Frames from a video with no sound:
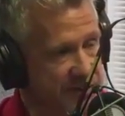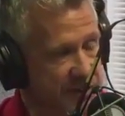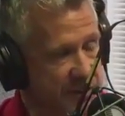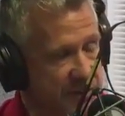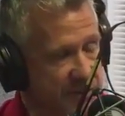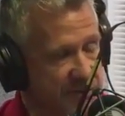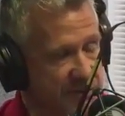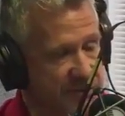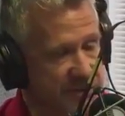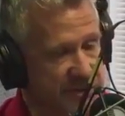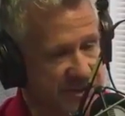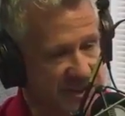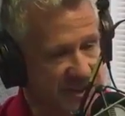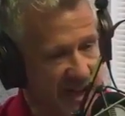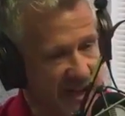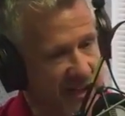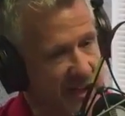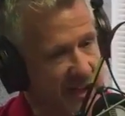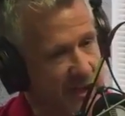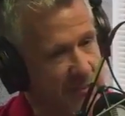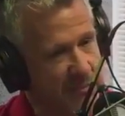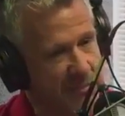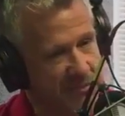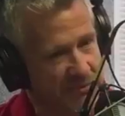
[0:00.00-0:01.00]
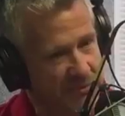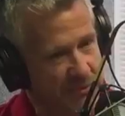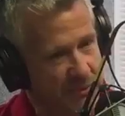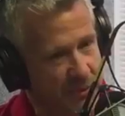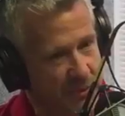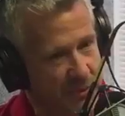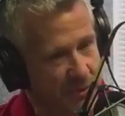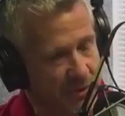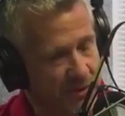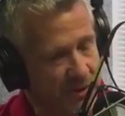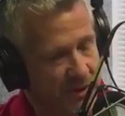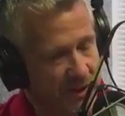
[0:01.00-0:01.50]
So if you sign up
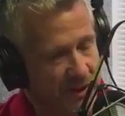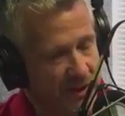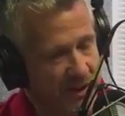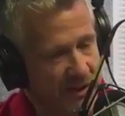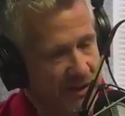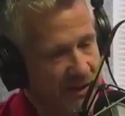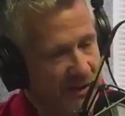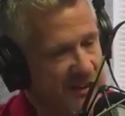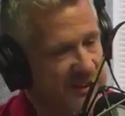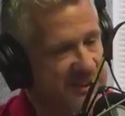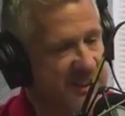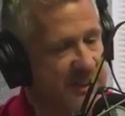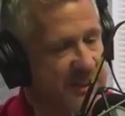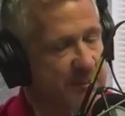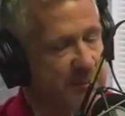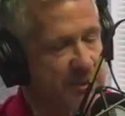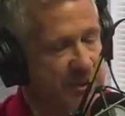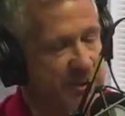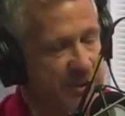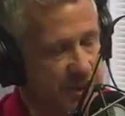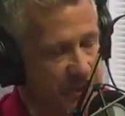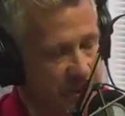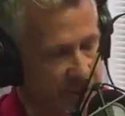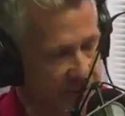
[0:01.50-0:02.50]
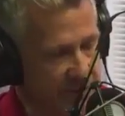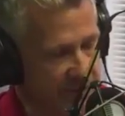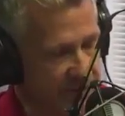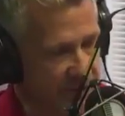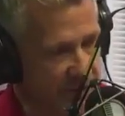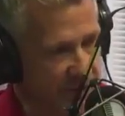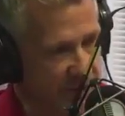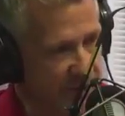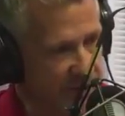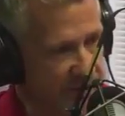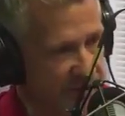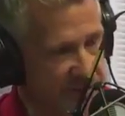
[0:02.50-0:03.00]
before December
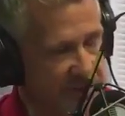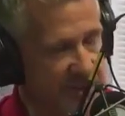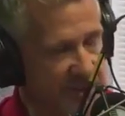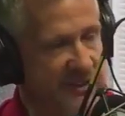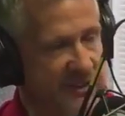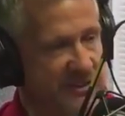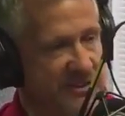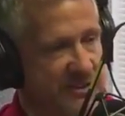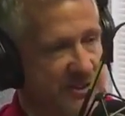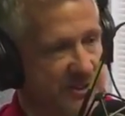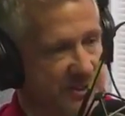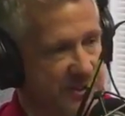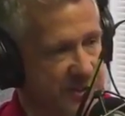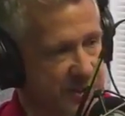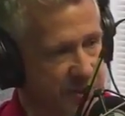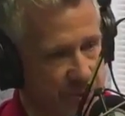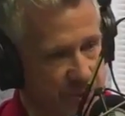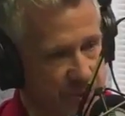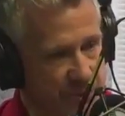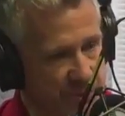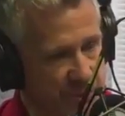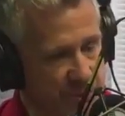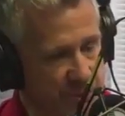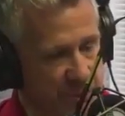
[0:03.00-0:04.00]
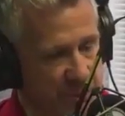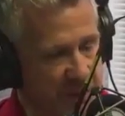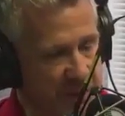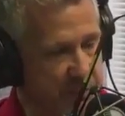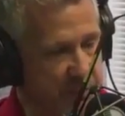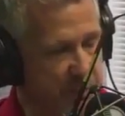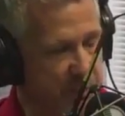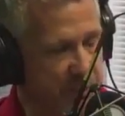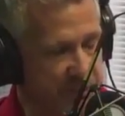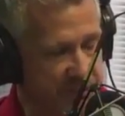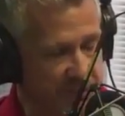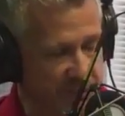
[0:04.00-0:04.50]
31st, it's two
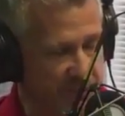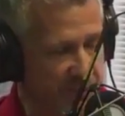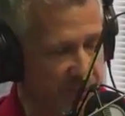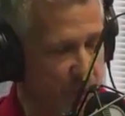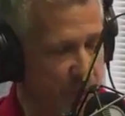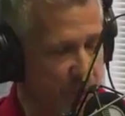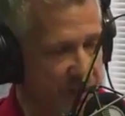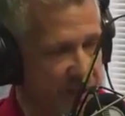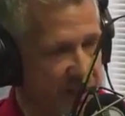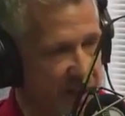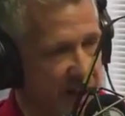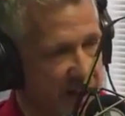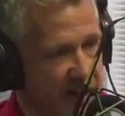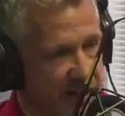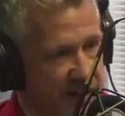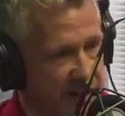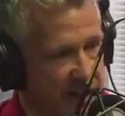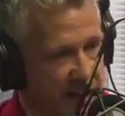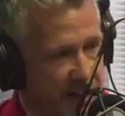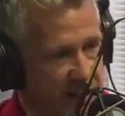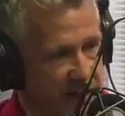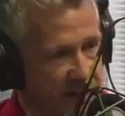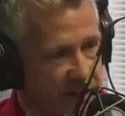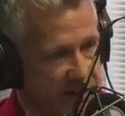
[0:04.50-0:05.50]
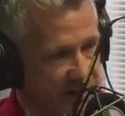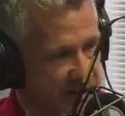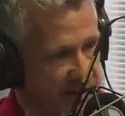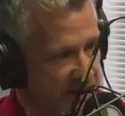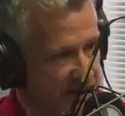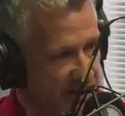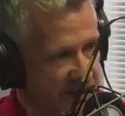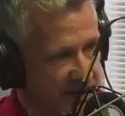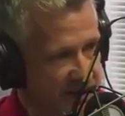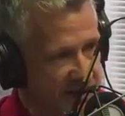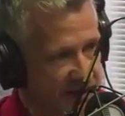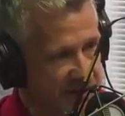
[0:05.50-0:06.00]
people for $49.
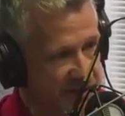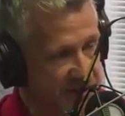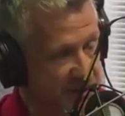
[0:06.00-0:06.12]
Yeah.